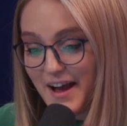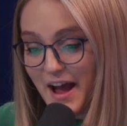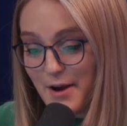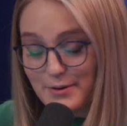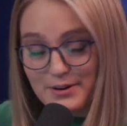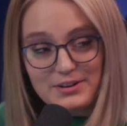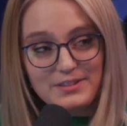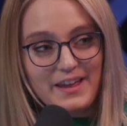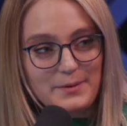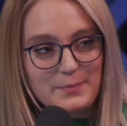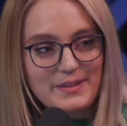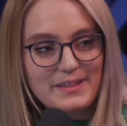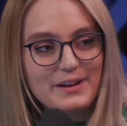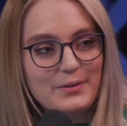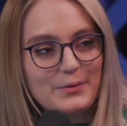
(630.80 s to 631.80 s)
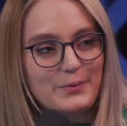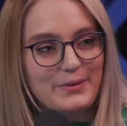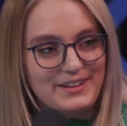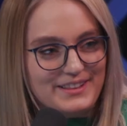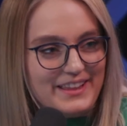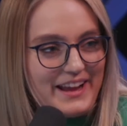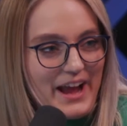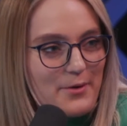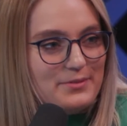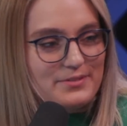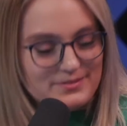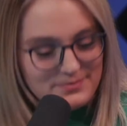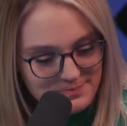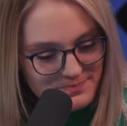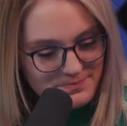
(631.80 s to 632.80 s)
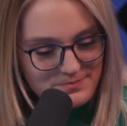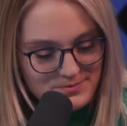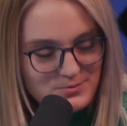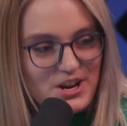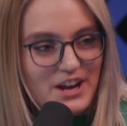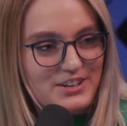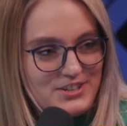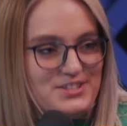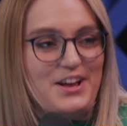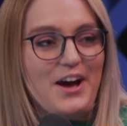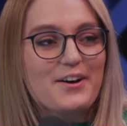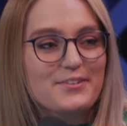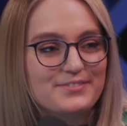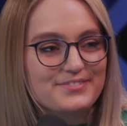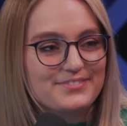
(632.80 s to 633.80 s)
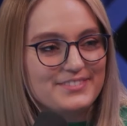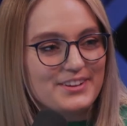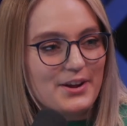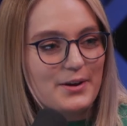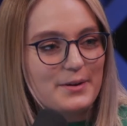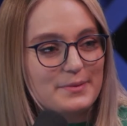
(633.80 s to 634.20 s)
I would like be like, would it like I would check yourself, you know? I'd